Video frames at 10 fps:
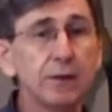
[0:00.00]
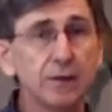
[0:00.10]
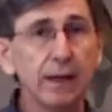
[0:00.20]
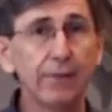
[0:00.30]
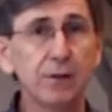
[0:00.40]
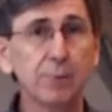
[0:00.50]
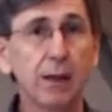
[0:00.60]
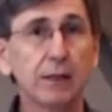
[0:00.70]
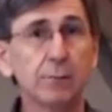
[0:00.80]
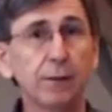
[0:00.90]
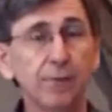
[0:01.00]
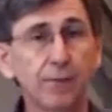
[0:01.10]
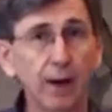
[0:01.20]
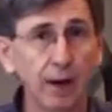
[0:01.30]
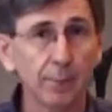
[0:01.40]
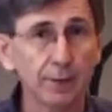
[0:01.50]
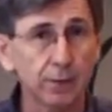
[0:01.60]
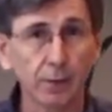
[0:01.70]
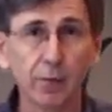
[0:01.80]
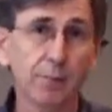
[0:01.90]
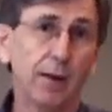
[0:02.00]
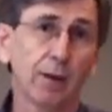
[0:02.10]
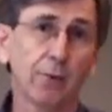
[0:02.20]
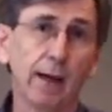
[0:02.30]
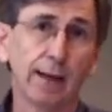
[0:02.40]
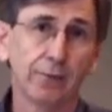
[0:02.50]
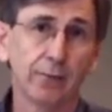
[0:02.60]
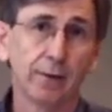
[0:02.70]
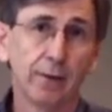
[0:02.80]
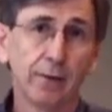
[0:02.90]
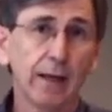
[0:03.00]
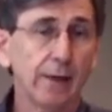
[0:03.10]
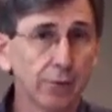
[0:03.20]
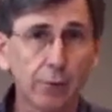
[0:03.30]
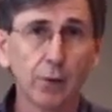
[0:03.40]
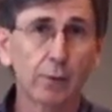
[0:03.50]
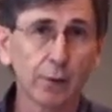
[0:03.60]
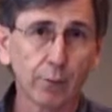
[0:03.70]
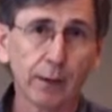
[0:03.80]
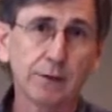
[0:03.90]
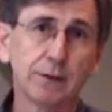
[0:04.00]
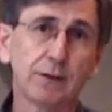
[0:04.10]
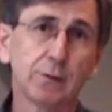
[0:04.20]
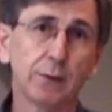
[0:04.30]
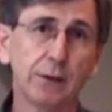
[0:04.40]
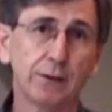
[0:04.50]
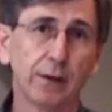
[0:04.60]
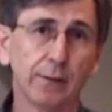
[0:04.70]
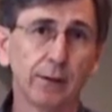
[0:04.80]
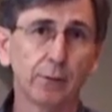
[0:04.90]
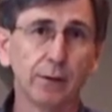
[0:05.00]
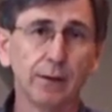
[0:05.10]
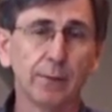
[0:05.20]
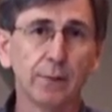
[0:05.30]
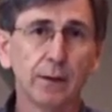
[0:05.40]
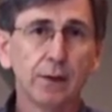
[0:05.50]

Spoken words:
safest possible environment to learn about Christ and to grow in their relationships with each other and with Him.